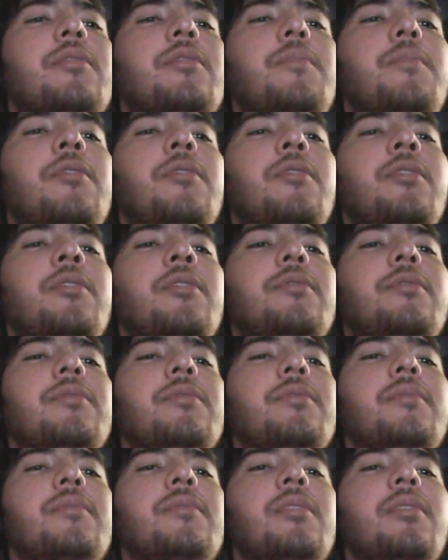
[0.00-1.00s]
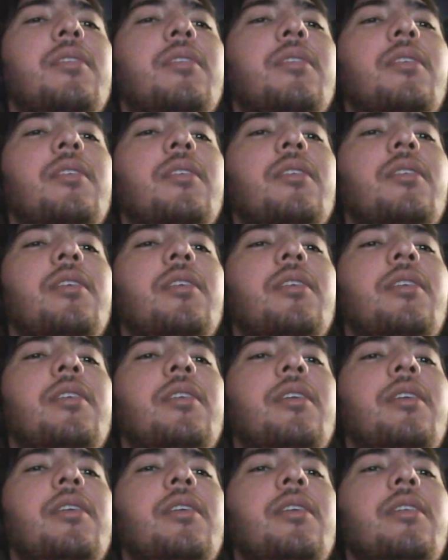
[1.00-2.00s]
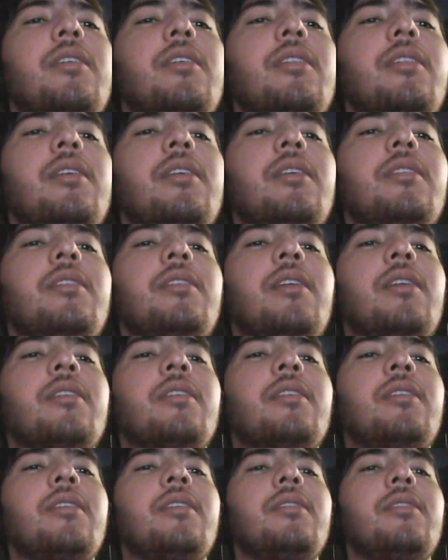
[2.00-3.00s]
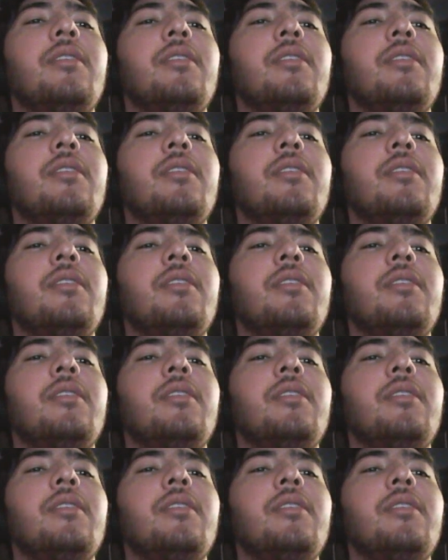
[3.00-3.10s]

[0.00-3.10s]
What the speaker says: points and I let it like that.